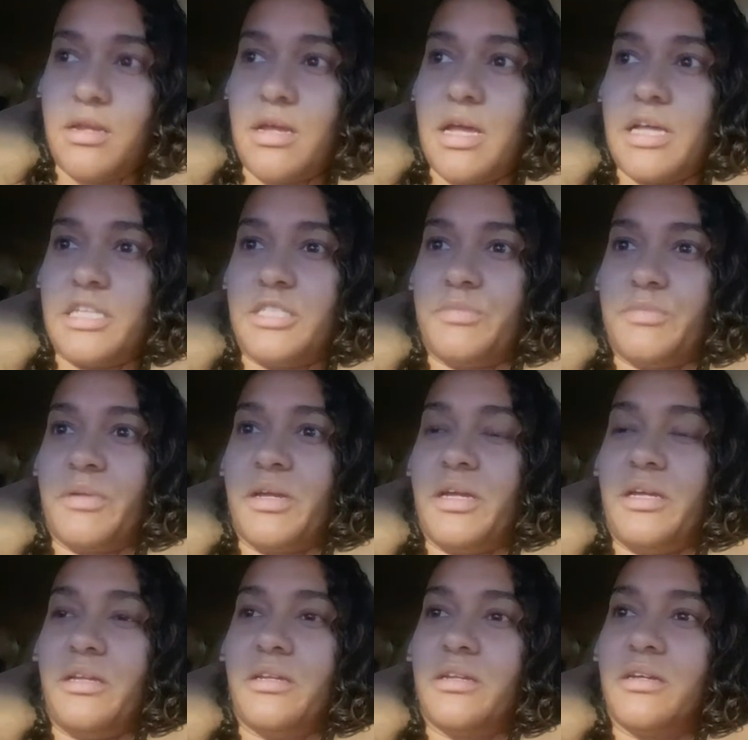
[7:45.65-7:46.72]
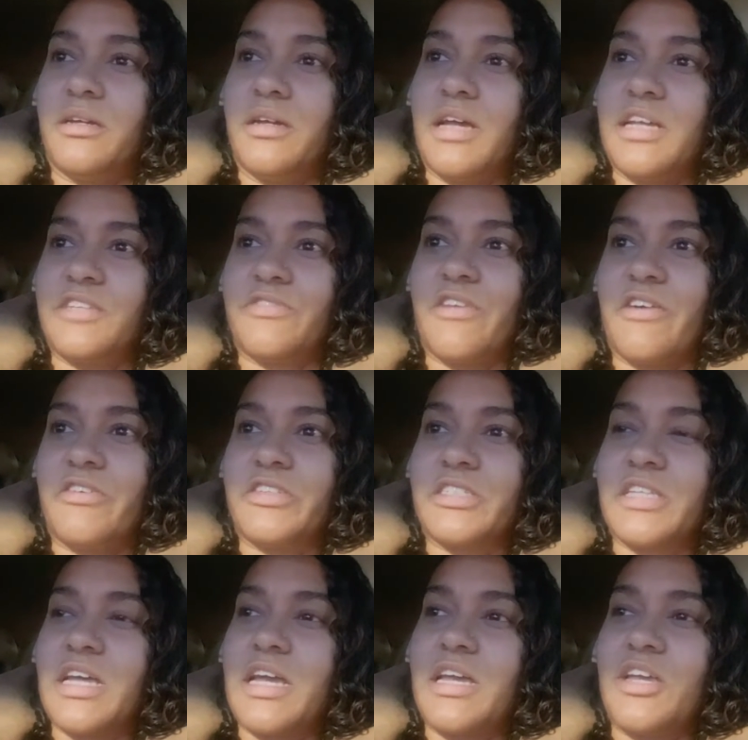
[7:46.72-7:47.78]
explain, as far as
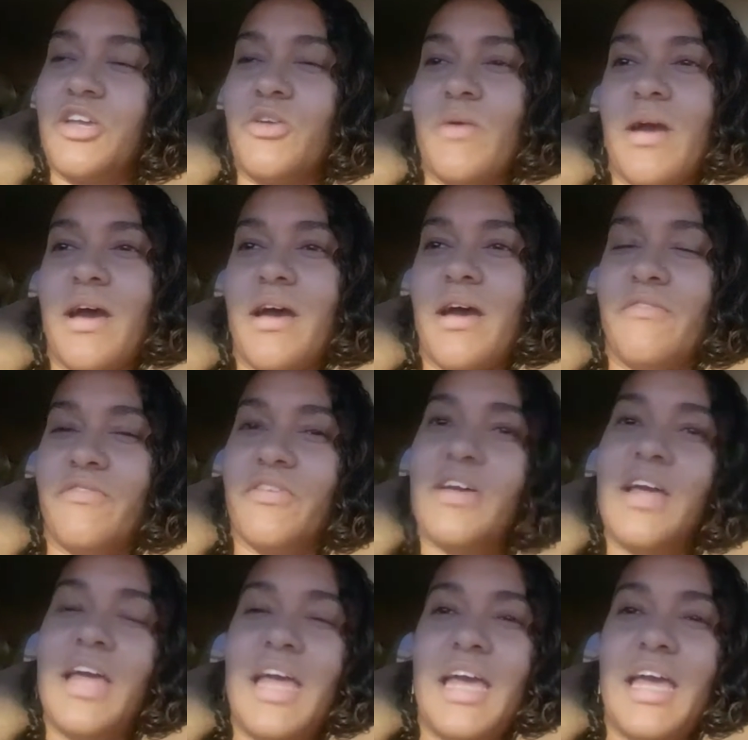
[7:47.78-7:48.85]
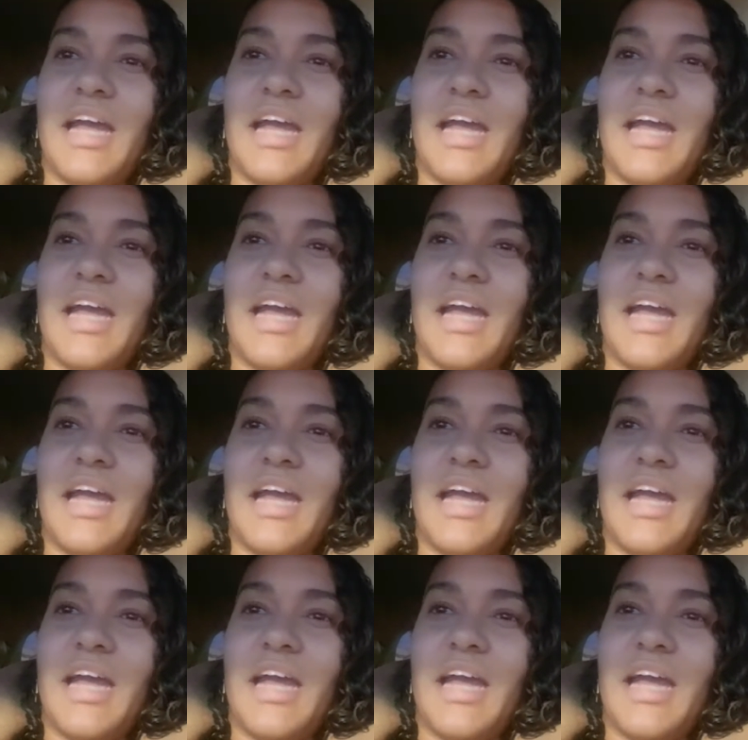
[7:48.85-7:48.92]
like you have an